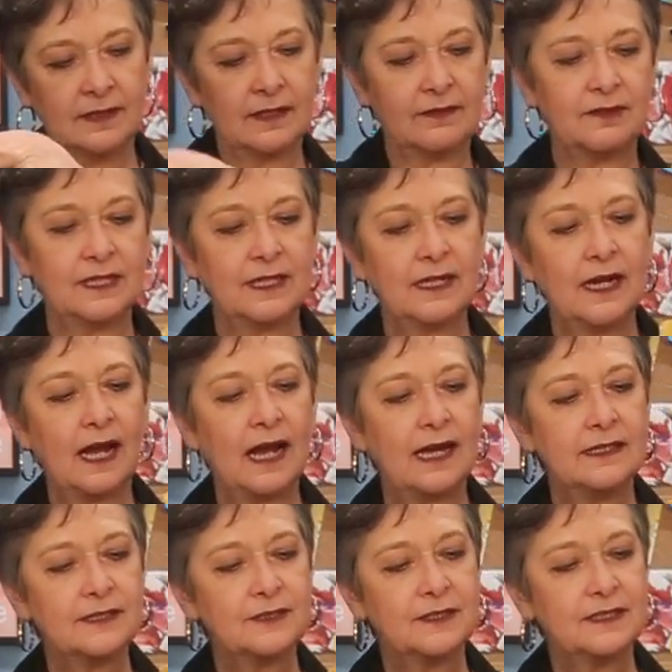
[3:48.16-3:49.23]
Give it a
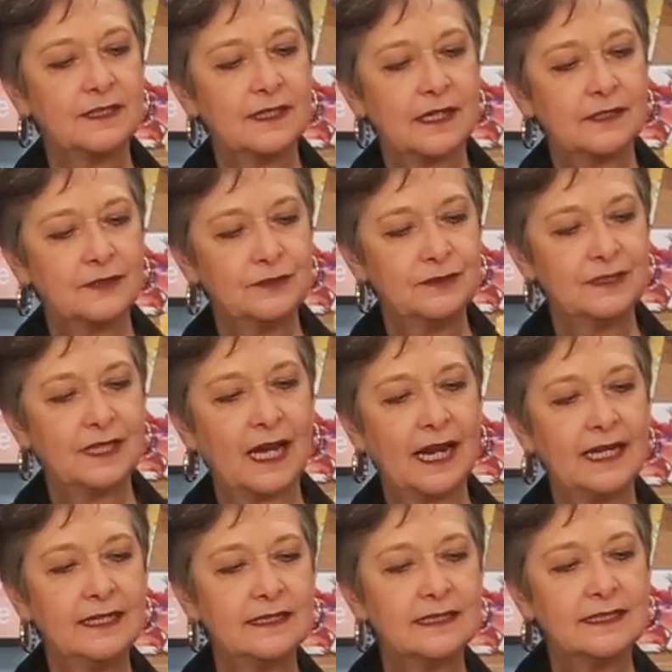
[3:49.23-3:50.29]
cut so it's not too
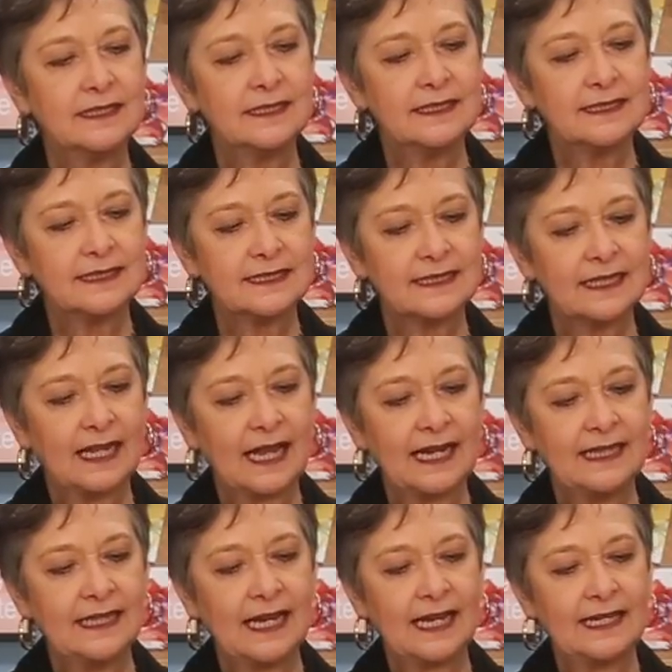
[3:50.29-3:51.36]
tight,
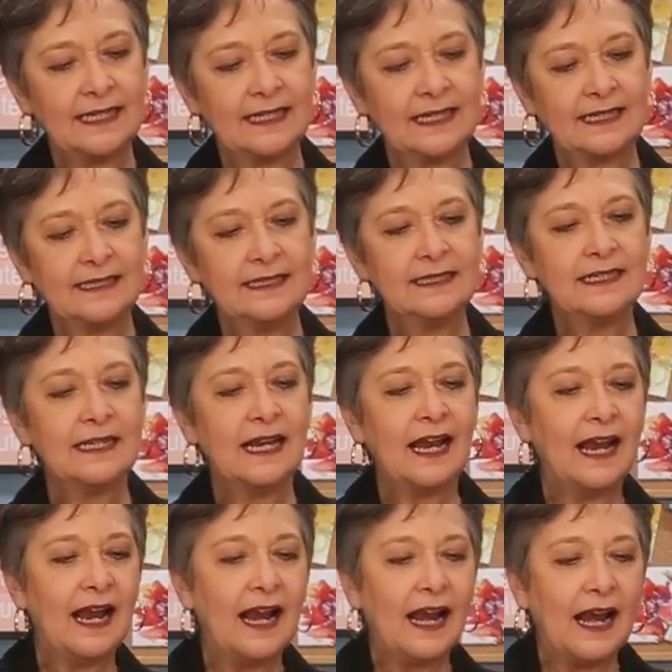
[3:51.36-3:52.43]
slide that in,
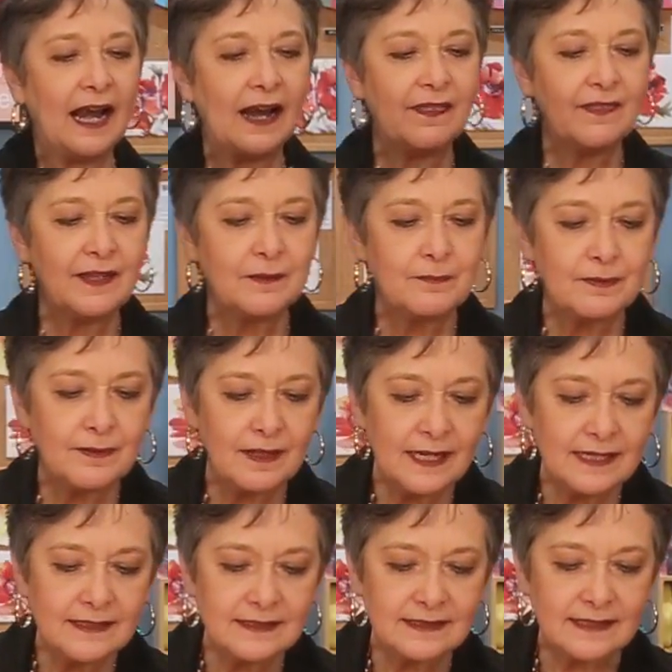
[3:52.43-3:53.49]
and then
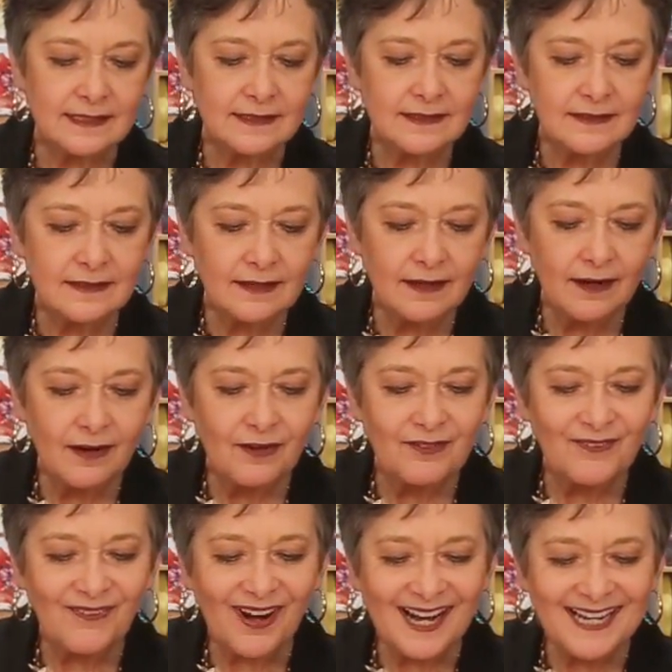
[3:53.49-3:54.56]
place it
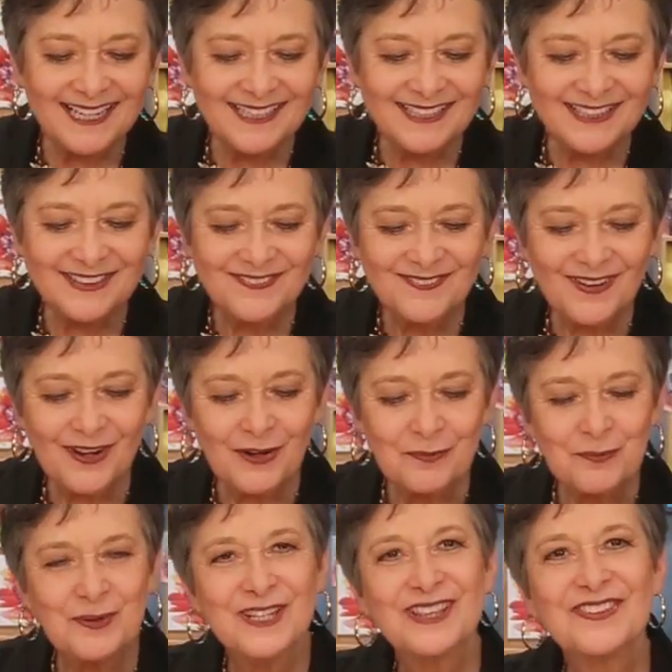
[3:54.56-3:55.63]
right into the
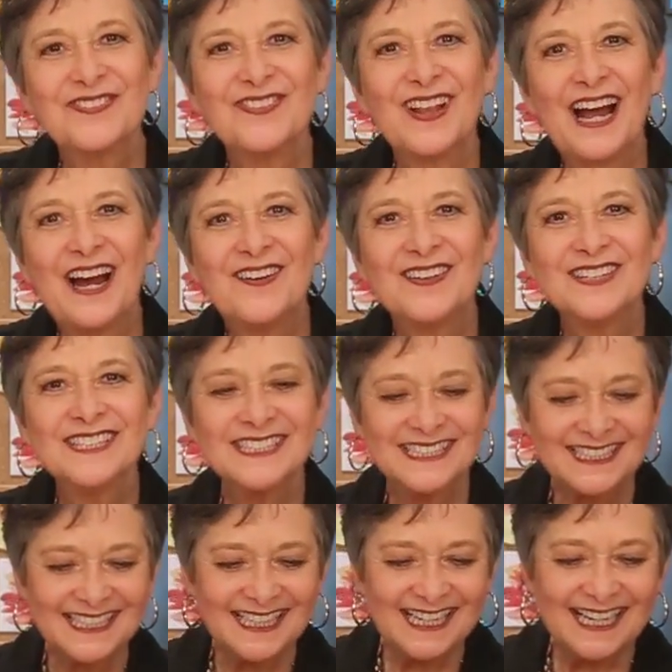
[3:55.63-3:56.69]
foam with the flowers,
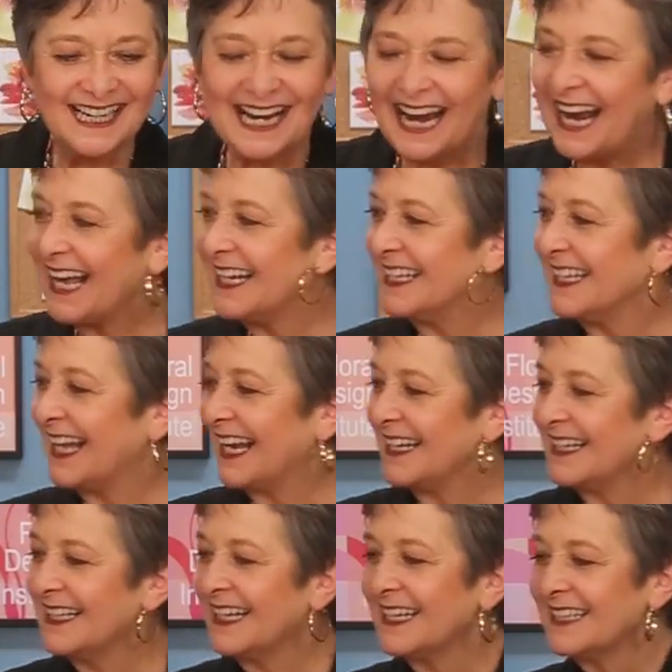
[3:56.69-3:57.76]
adding
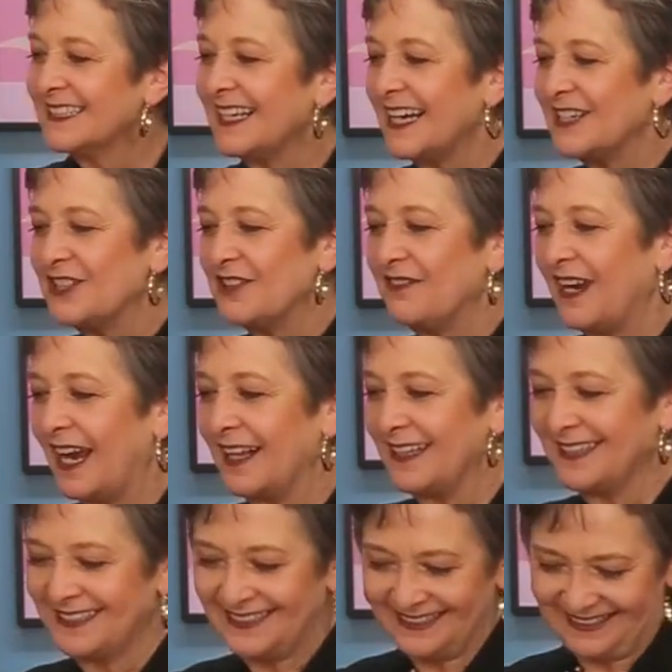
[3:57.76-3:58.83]
that little touch of
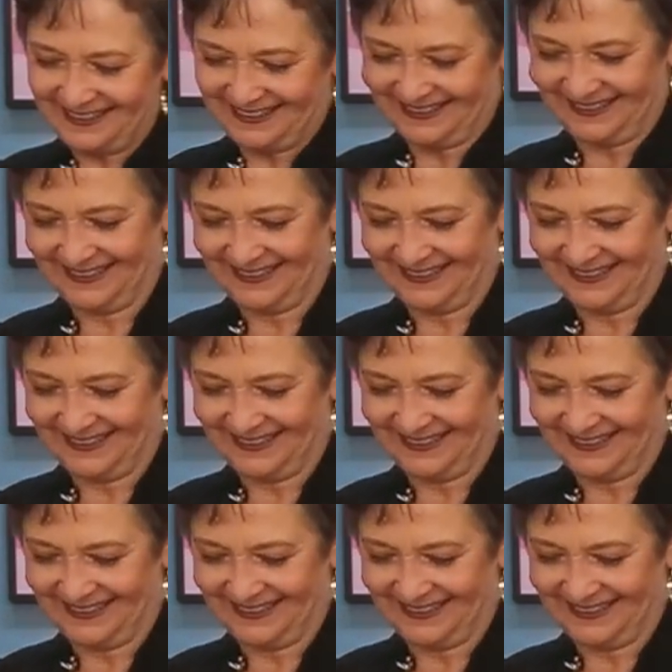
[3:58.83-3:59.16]
elegance.